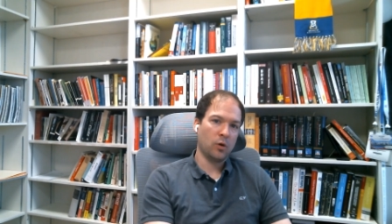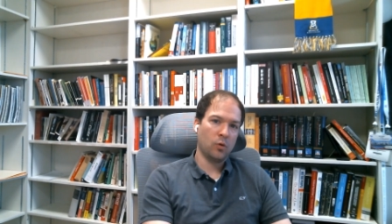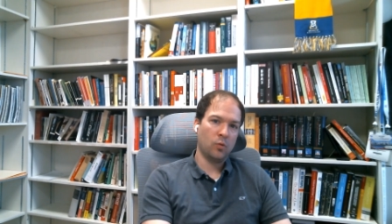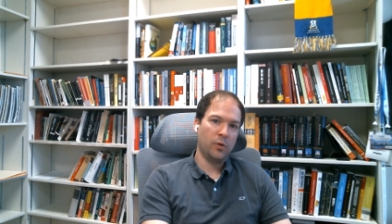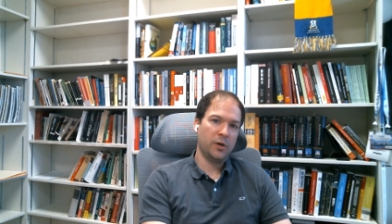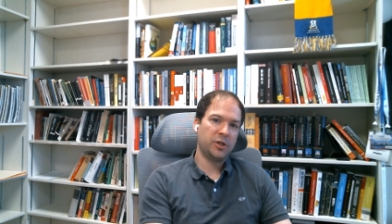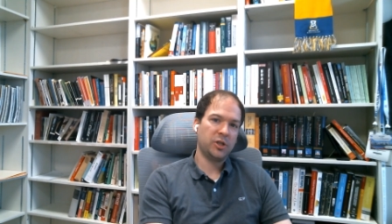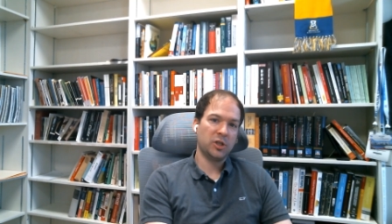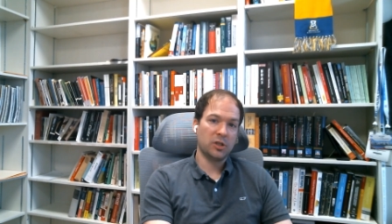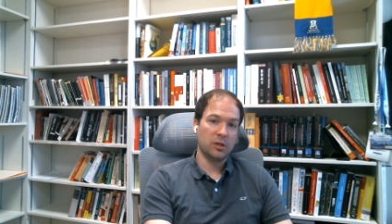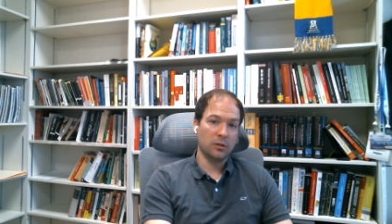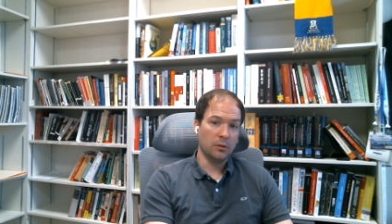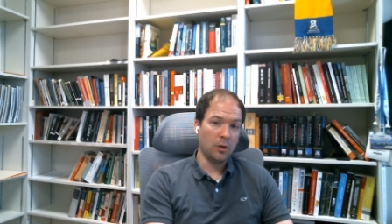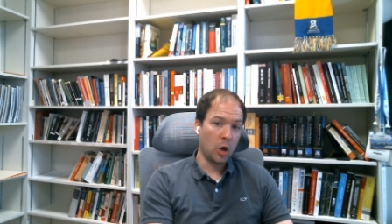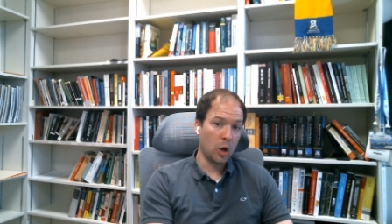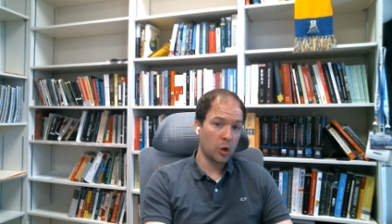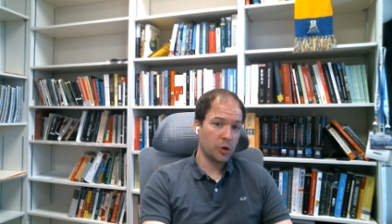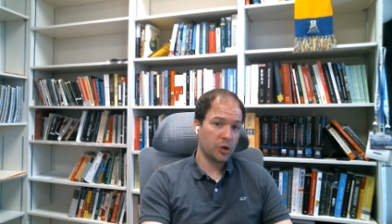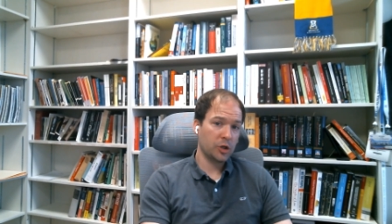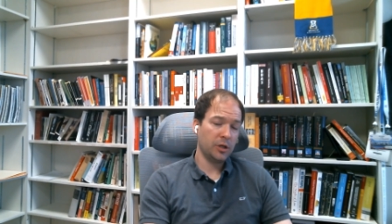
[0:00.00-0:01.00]
which is
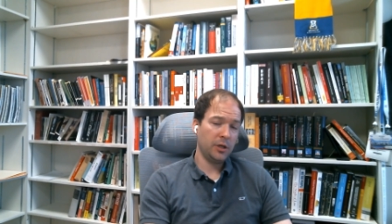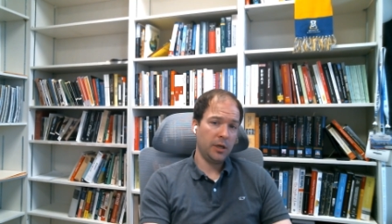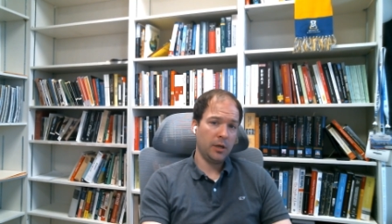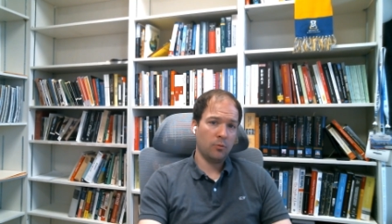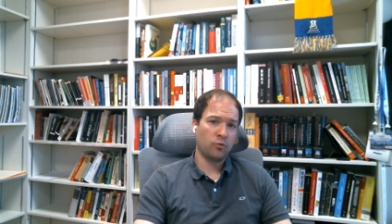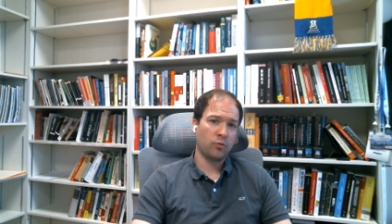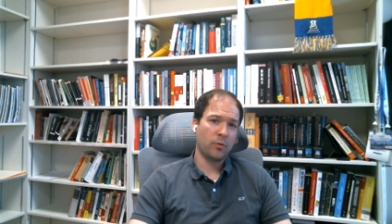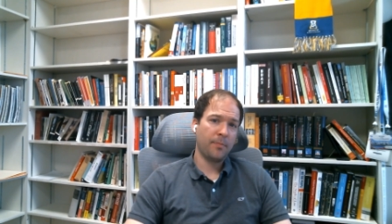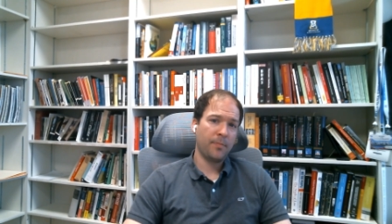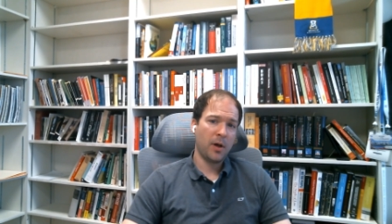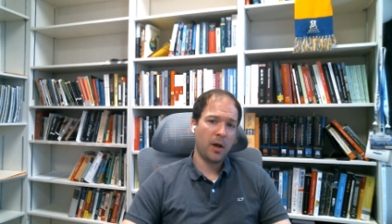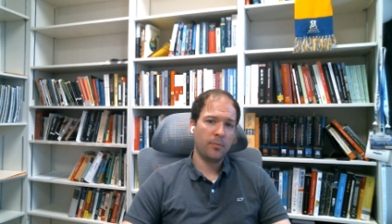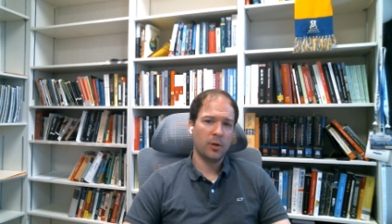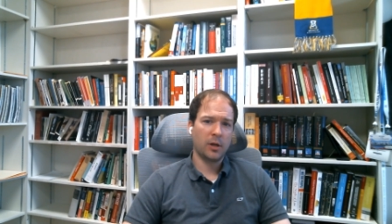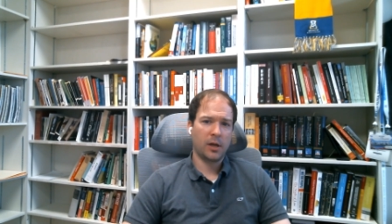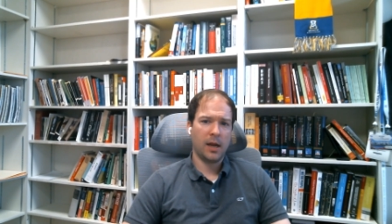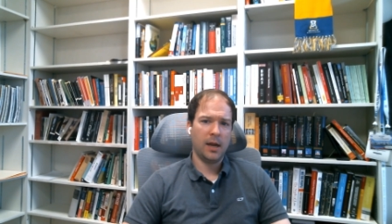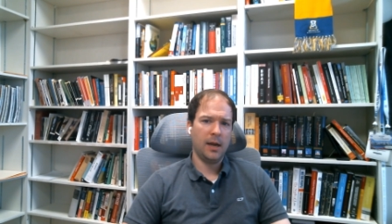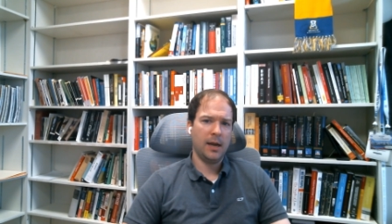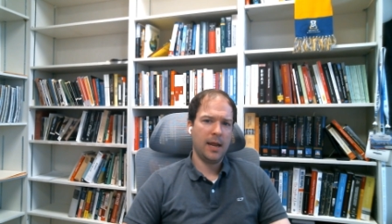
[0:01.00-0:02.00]
largely
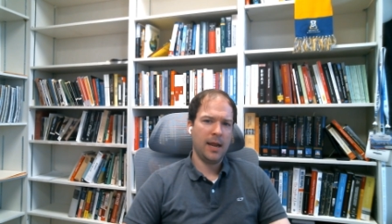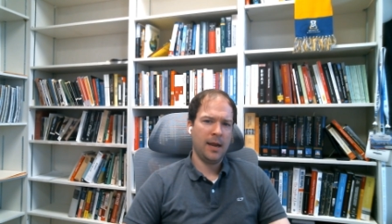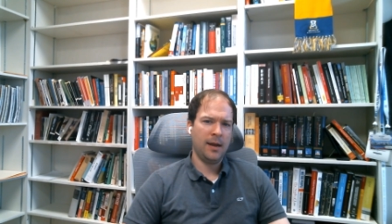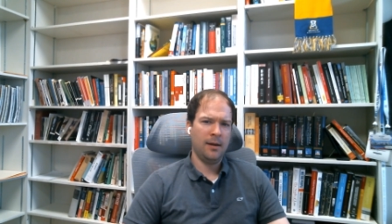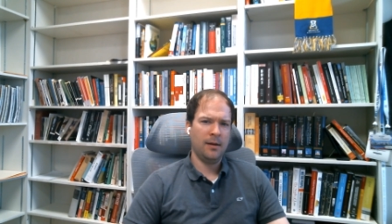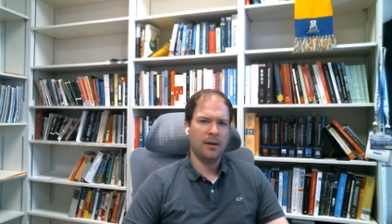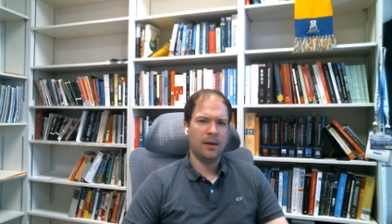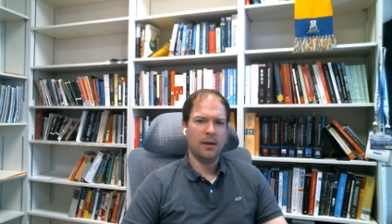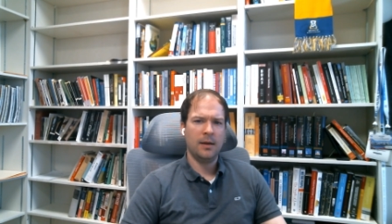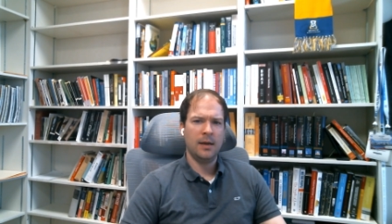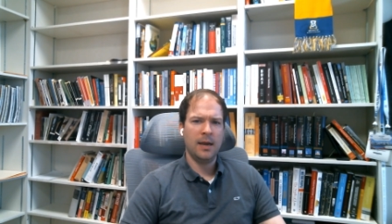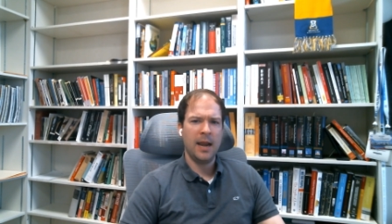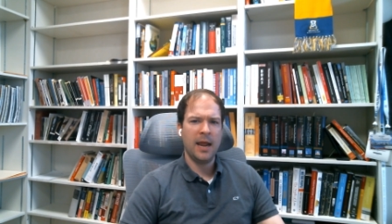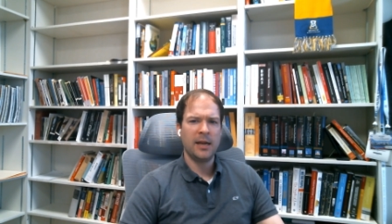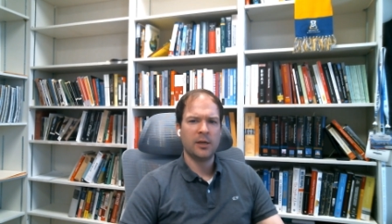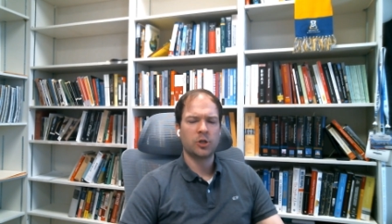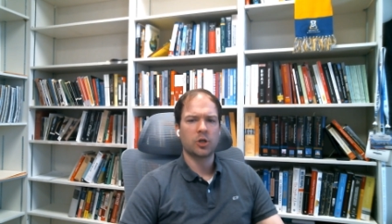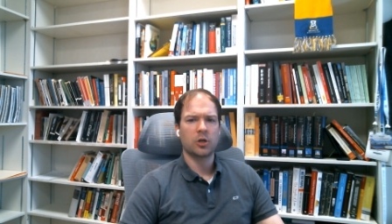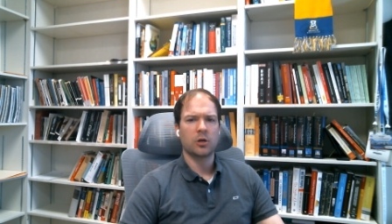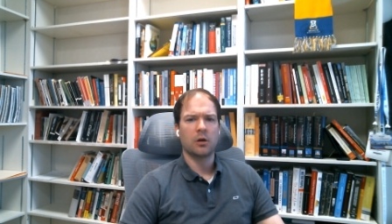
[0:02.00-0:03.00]
Republican in
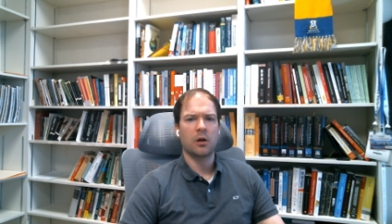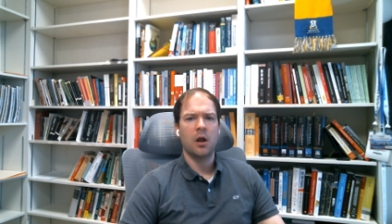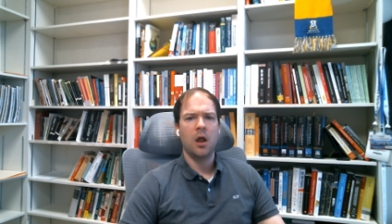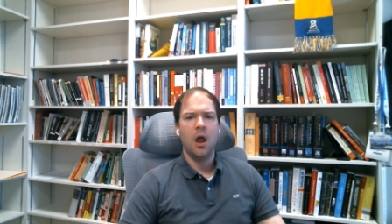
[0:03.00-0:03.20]
nature.